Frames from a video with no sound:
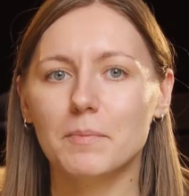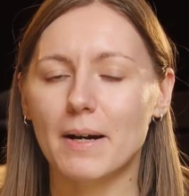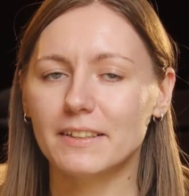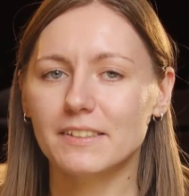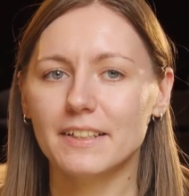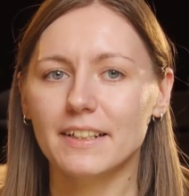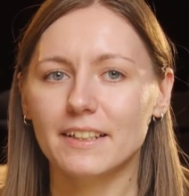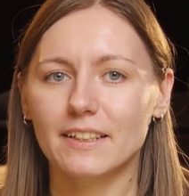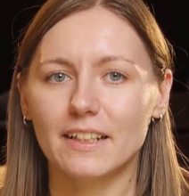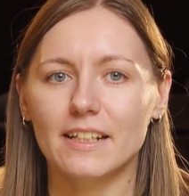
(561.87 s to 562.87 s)
The
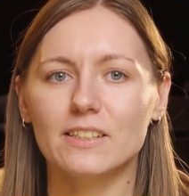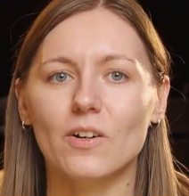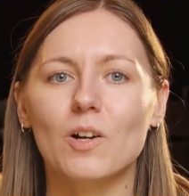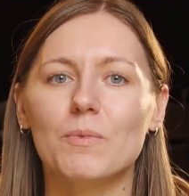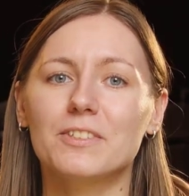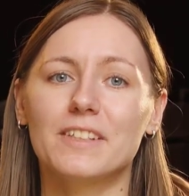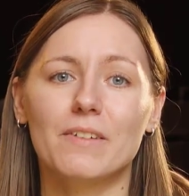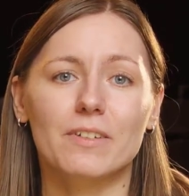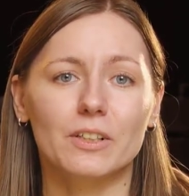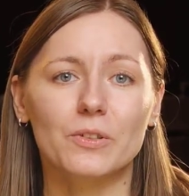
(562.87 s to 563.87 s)
bottleneck is almost
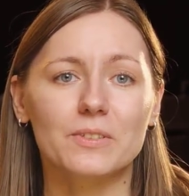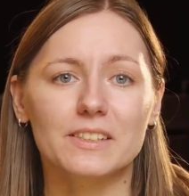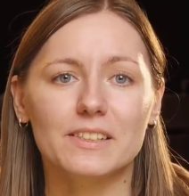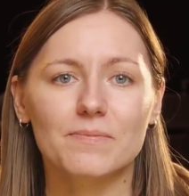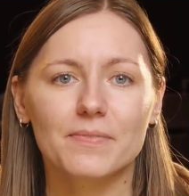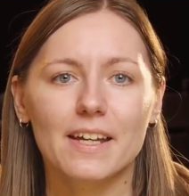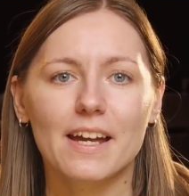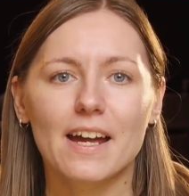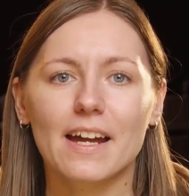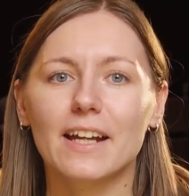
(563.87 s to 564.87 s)
never the user.
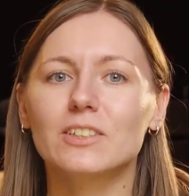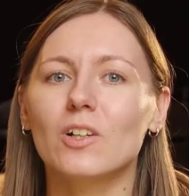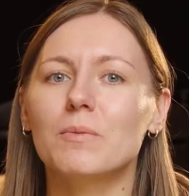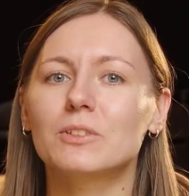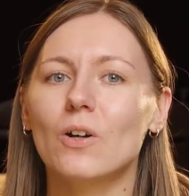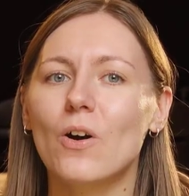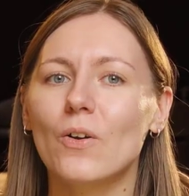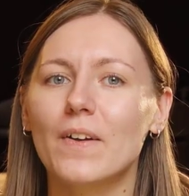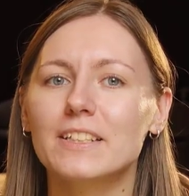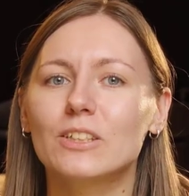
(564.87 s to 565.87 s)
It's almost
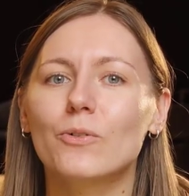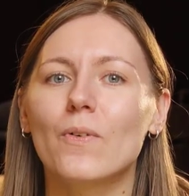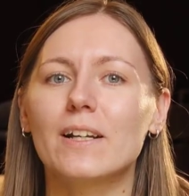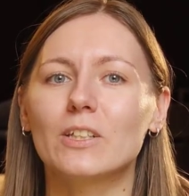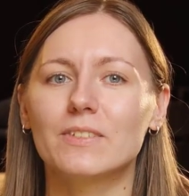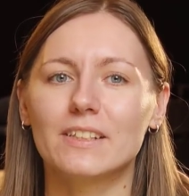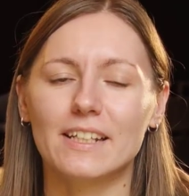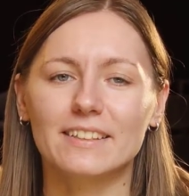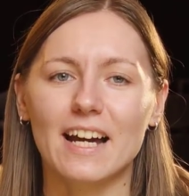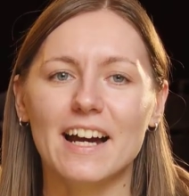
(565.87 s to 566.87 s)
always the quality of the
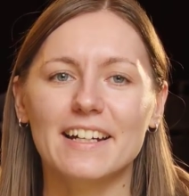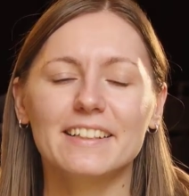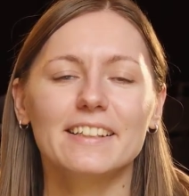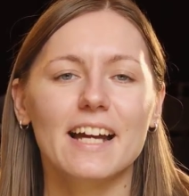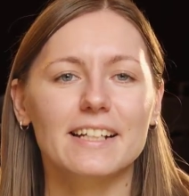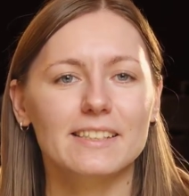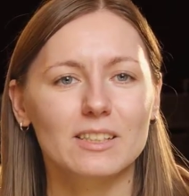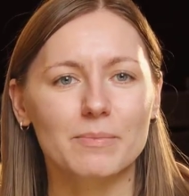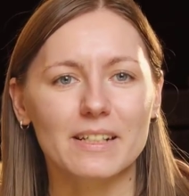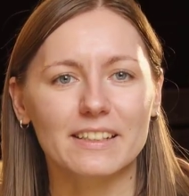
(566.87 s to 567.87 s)
data in the
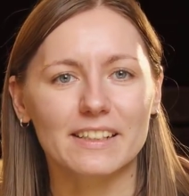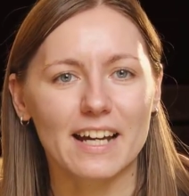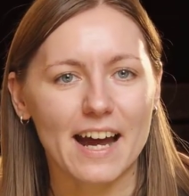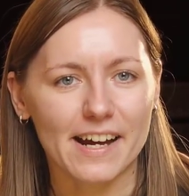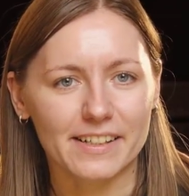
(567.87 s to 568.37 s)
accessibility